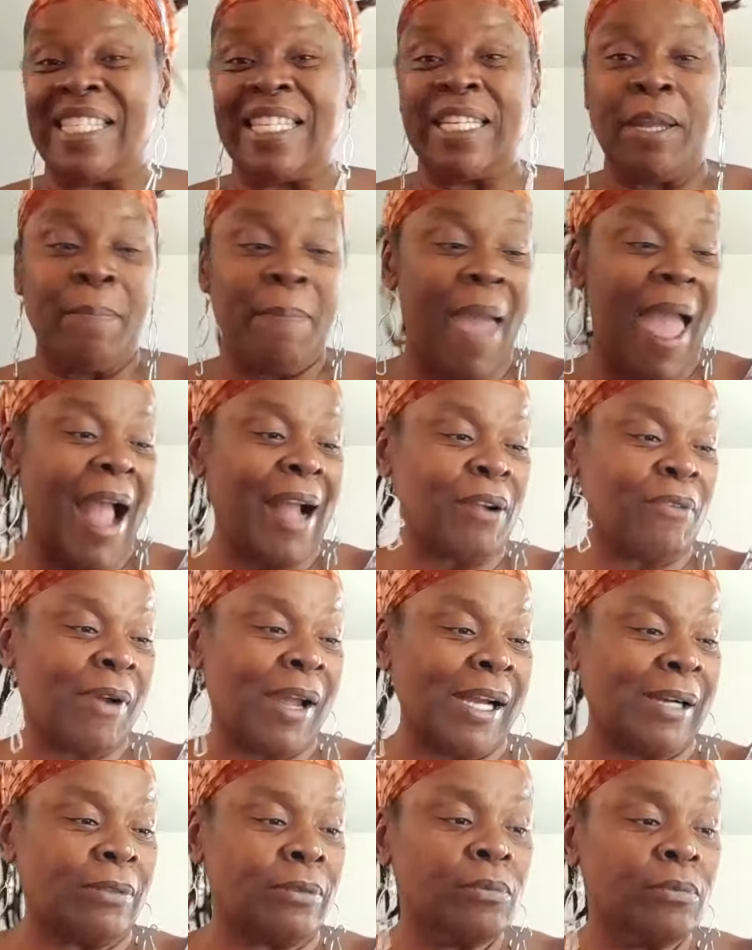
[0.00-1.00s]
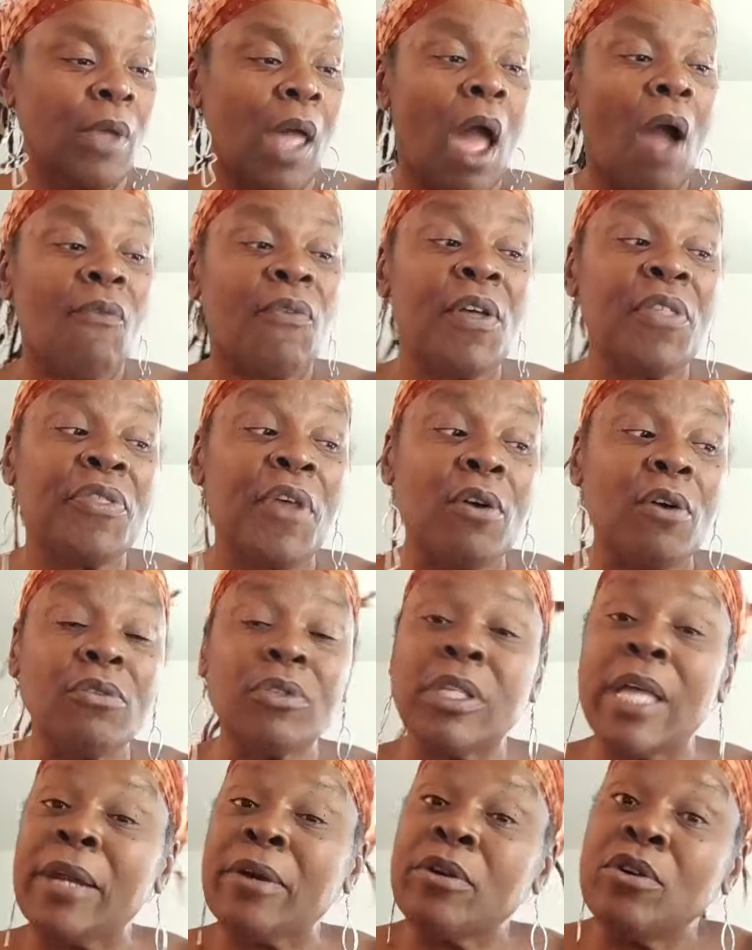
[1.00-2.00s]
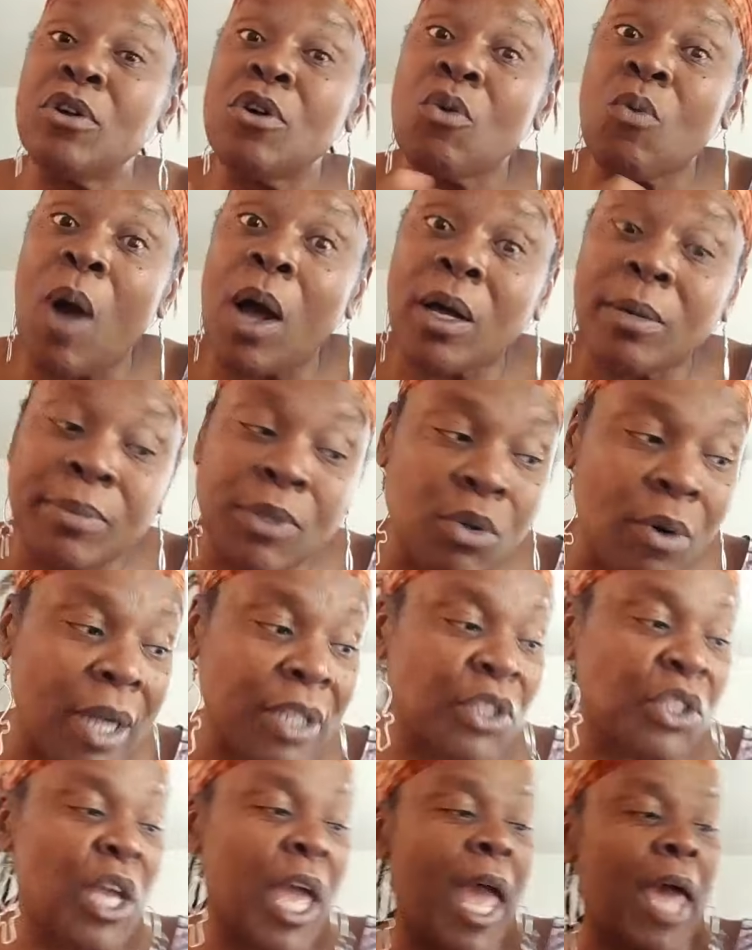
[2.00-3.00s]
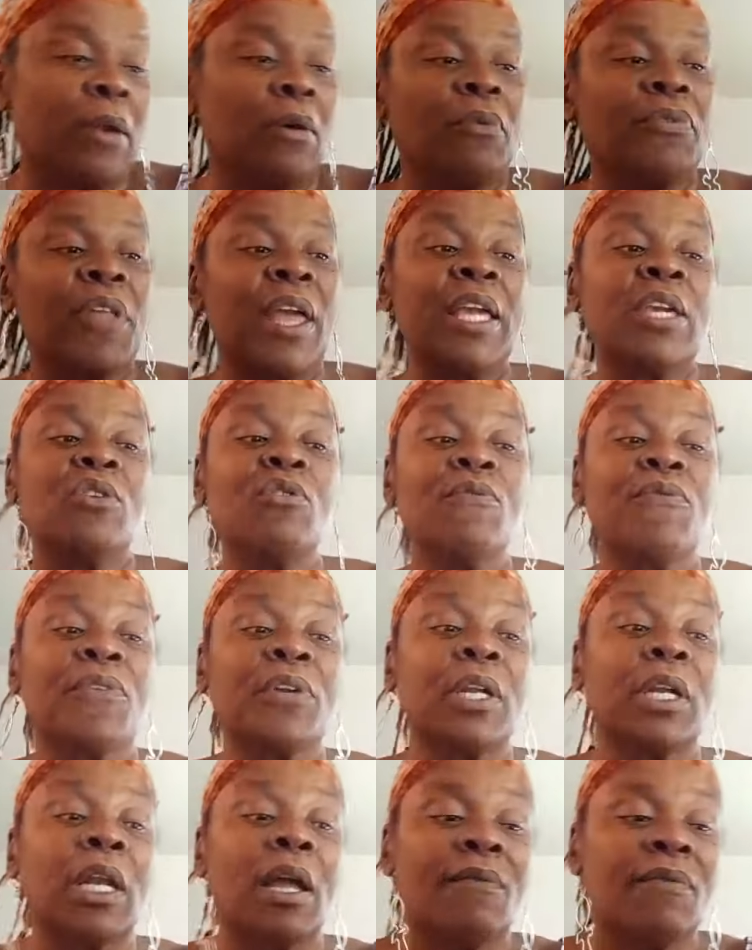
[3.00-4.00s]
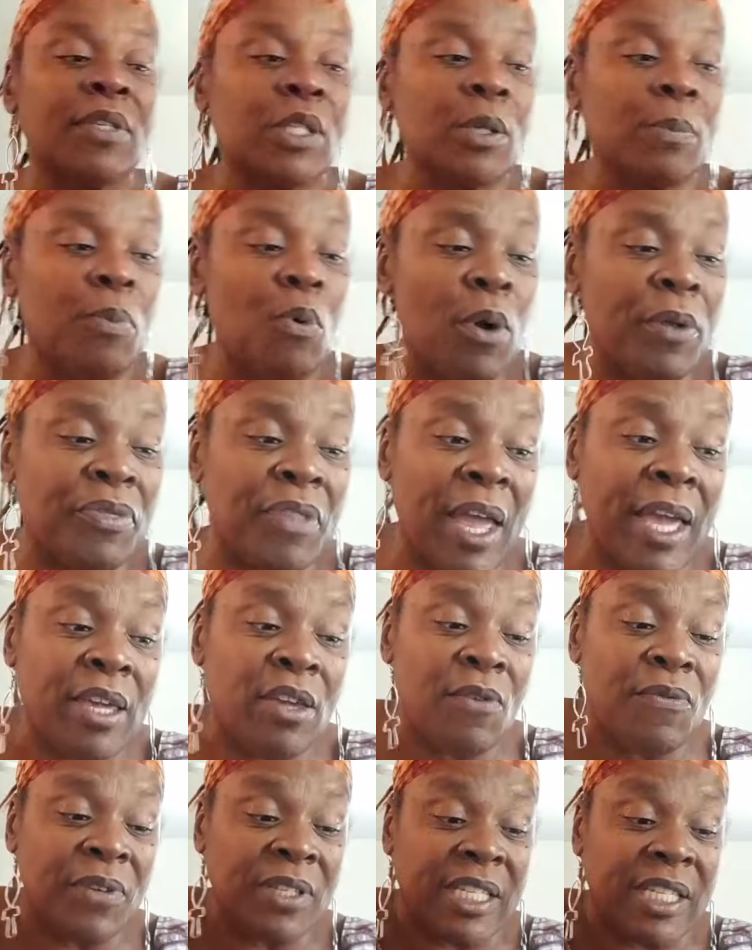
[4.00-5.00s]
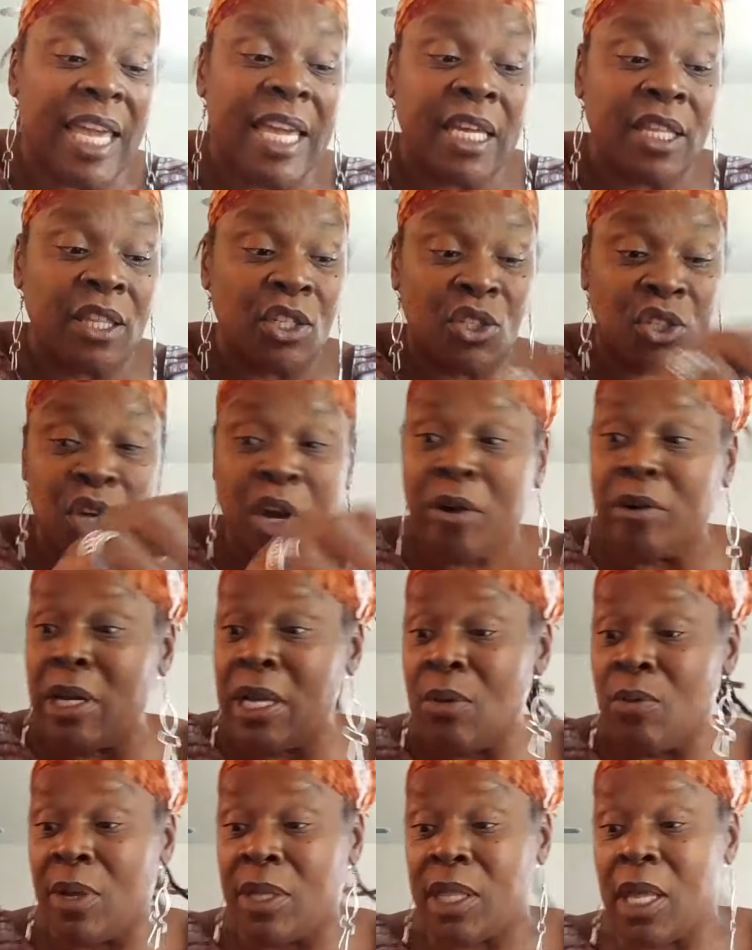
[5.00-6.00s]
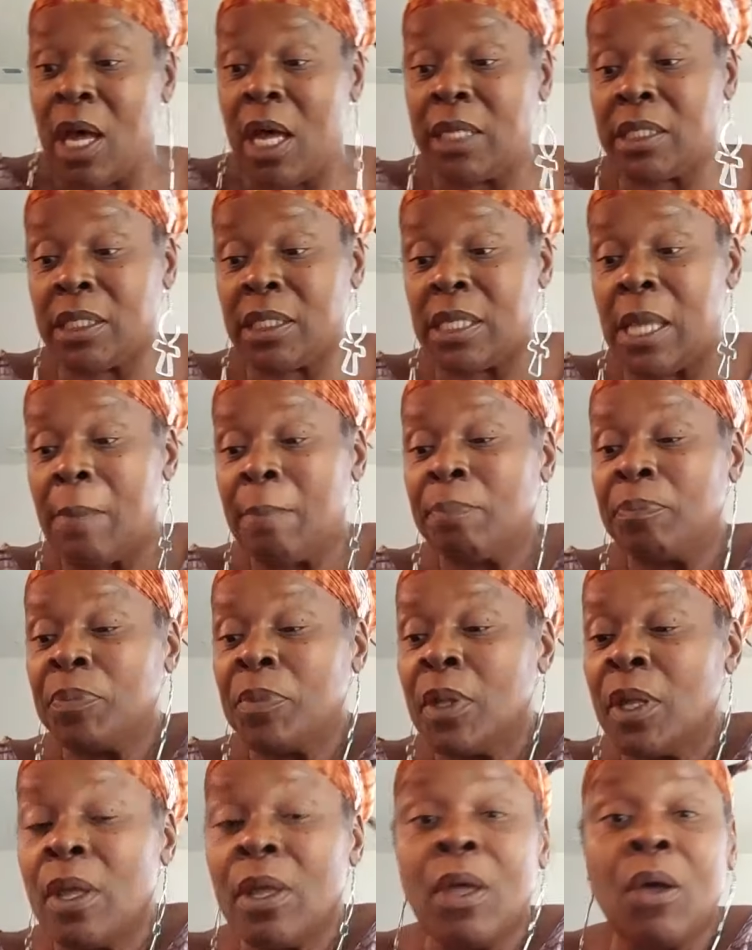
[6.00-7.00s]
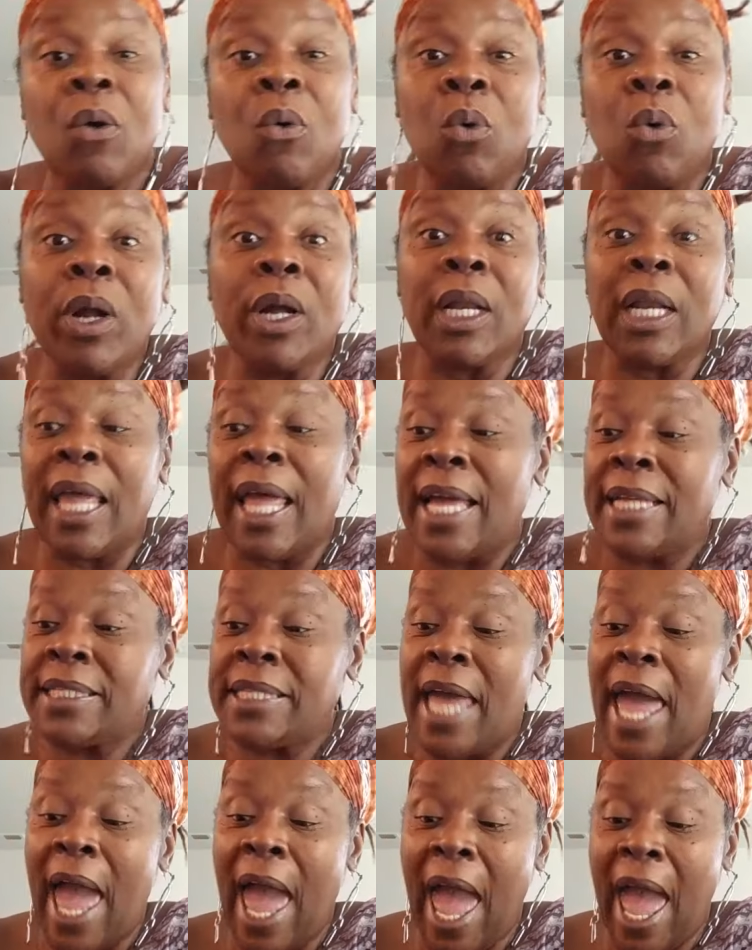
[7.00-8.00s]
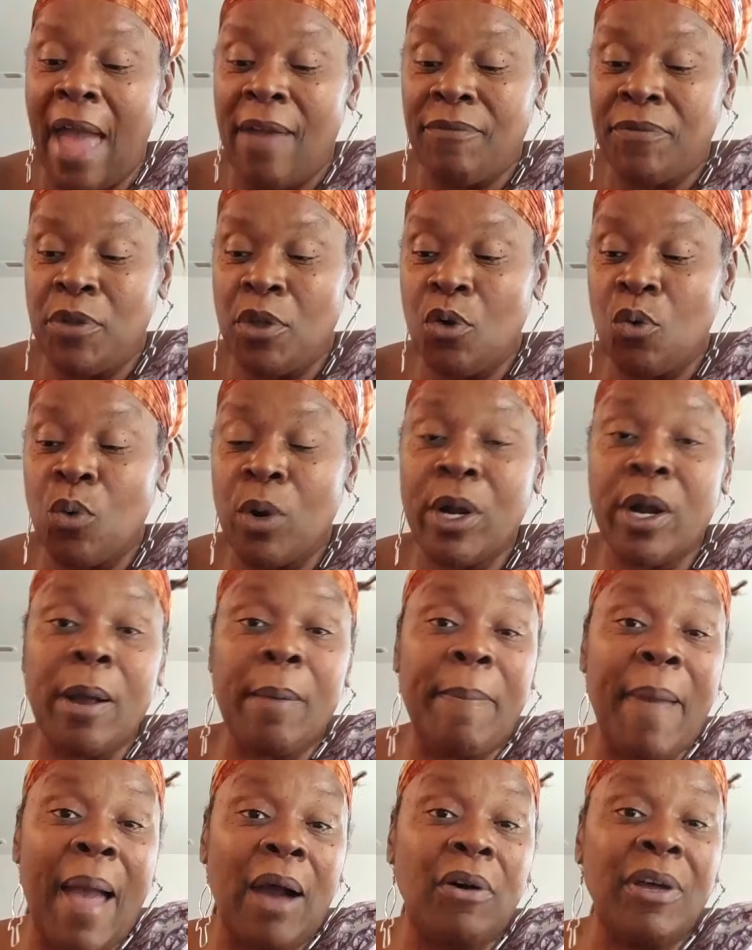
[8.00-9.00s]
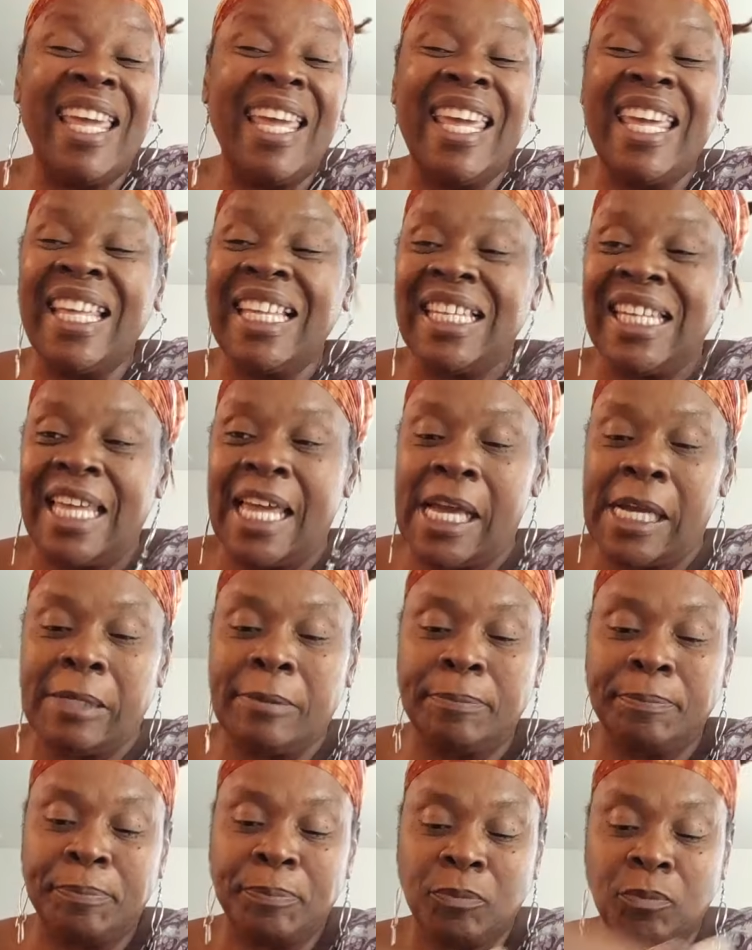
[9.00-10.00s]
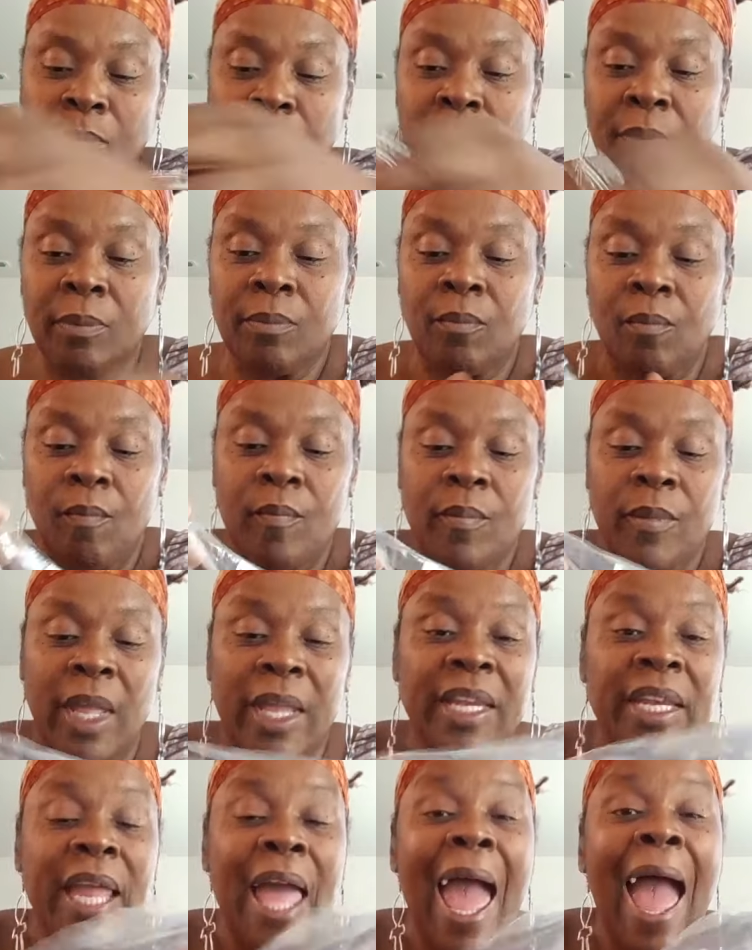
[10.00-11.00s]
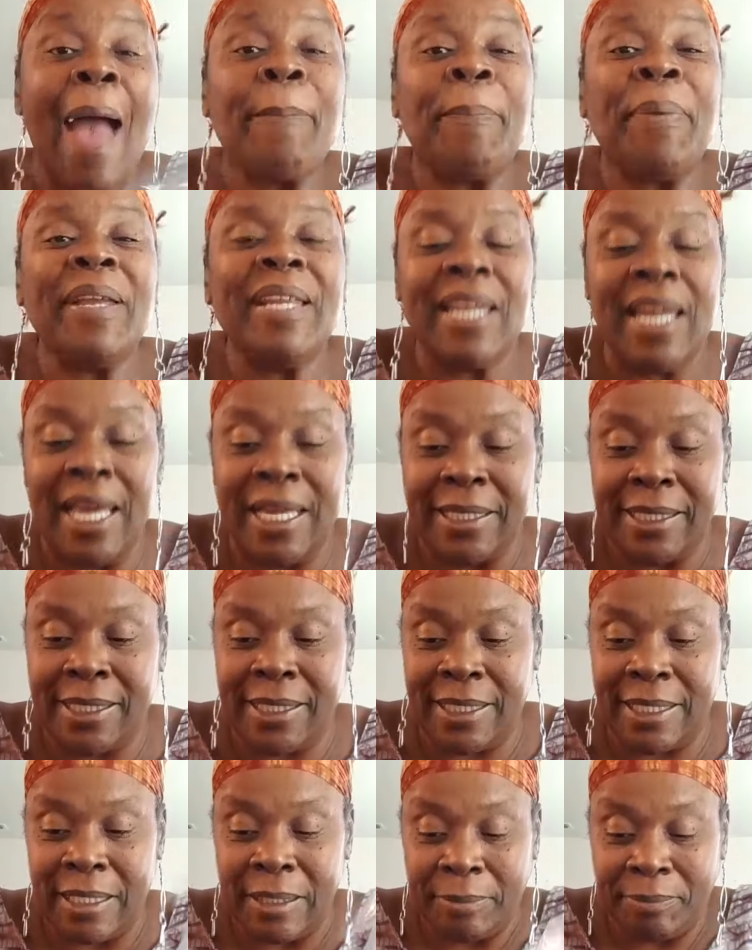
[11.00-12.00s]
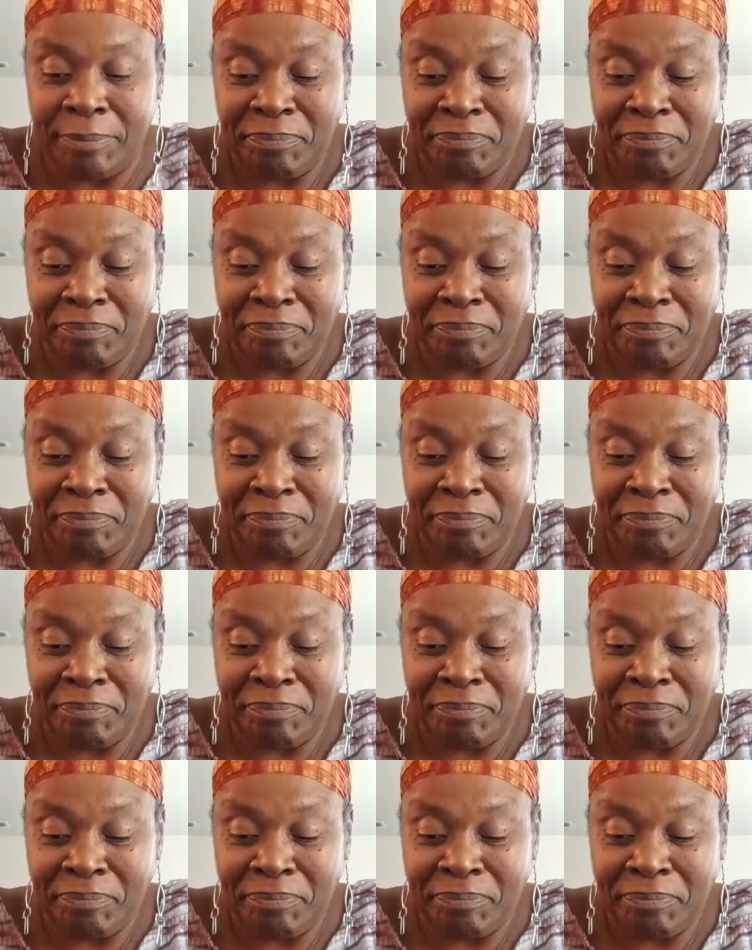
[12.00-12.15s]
in the background. For those that are new, welcome to our channel. Thank you for the love and support. Thank you for taking the journey with us. We're glad to have you. We're about healing and happiness.